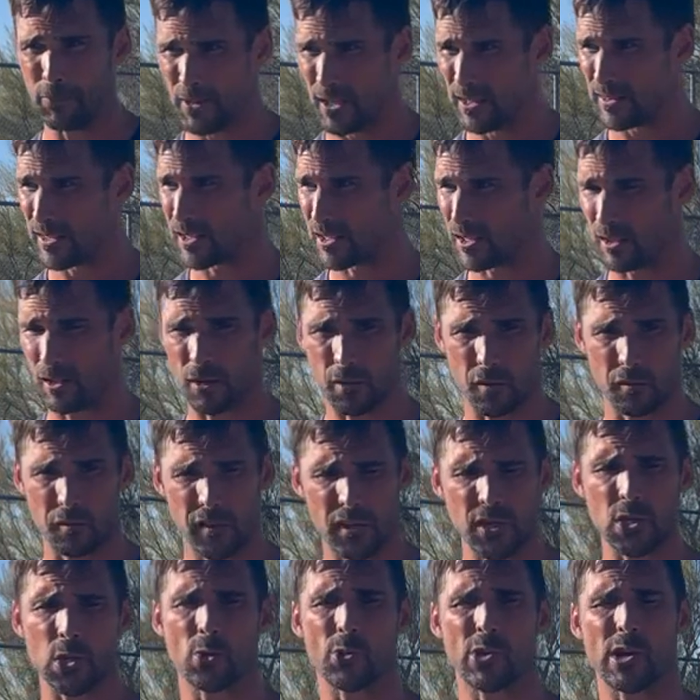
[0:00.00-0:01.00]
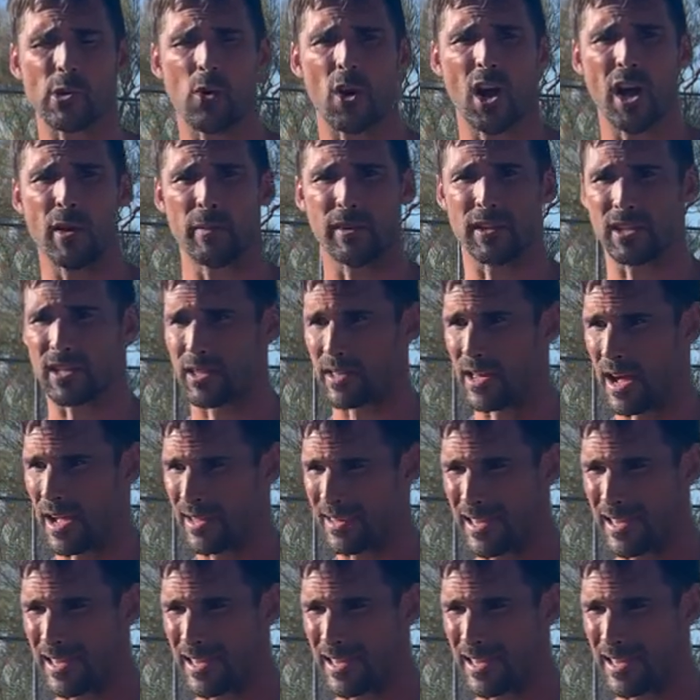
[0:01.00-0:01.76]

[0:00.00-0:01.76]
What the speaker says: There's a lot of visual requirements to that.